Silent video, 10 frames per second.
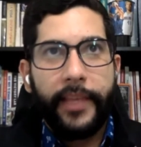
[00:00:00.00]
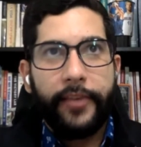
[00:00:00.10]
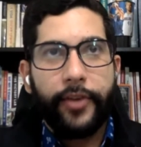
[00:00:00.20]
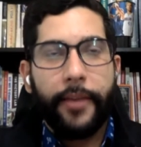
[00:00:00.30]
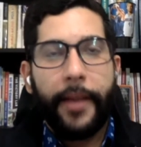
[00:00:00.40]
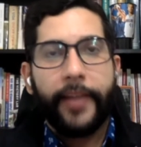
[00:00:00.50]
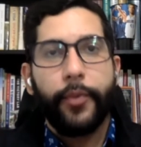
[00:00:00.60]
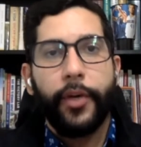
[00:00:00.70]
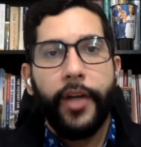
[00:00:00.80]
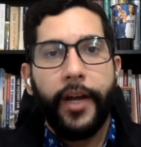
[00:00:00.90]
district
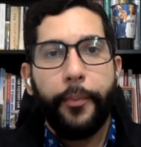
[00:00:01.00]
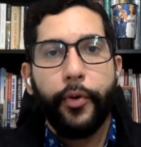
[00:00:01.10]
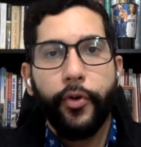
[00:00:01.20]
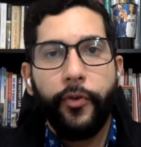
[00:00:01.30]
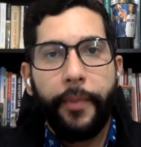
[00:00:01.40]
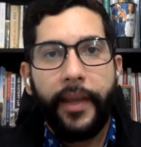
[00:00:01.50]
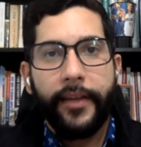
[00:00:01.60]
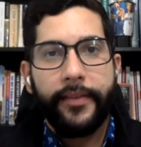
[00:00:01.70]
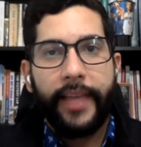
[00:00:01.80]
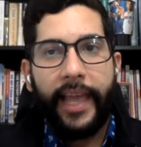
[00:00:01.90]
maps were not approved
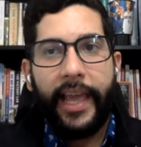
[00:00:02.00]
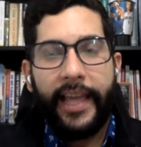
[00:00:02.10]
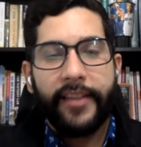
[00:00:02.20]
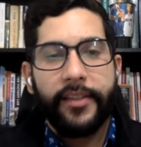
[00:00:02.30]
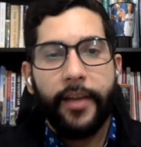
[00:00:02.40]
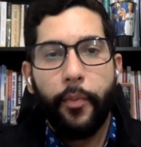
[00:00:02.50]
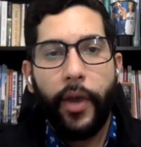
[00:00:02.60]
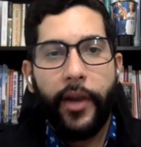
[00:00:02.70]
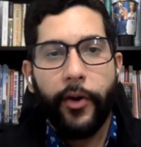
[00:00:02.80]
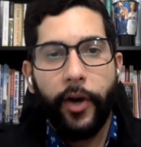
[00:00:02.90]
because they, in some
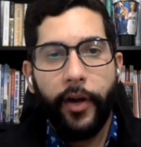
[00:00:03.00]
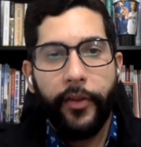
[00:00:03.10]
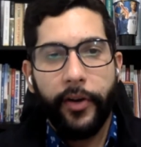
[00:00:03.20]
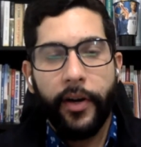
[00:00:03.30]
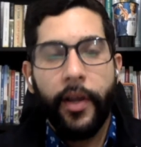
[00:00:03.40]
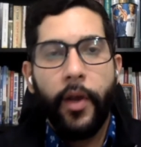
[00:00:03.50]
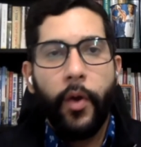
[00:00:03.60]
way or other,